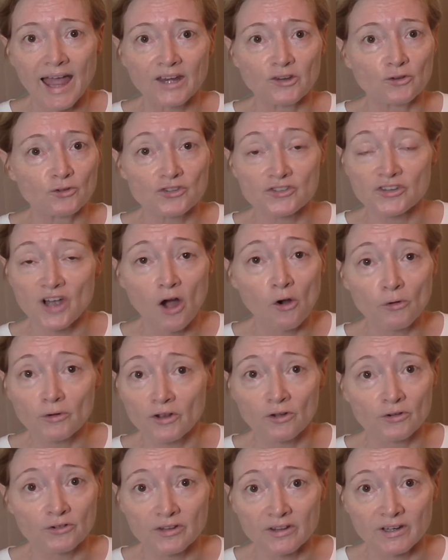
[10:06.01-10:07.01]
and you're just
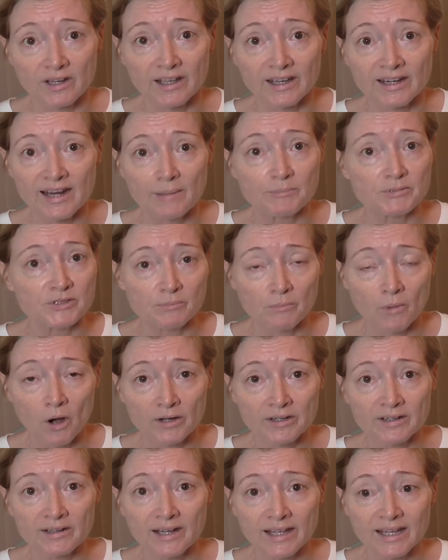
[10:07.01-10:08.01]
holding onto the lead
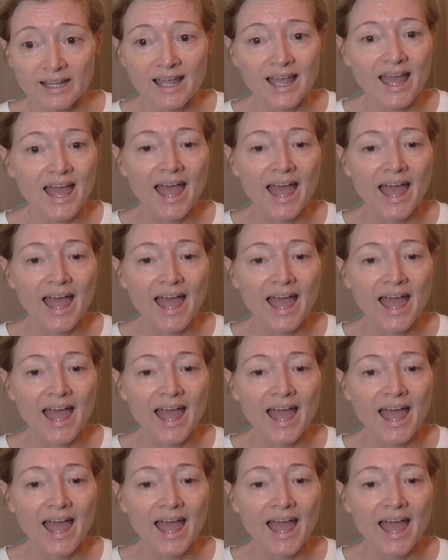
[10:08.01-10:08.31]
absentmindedly,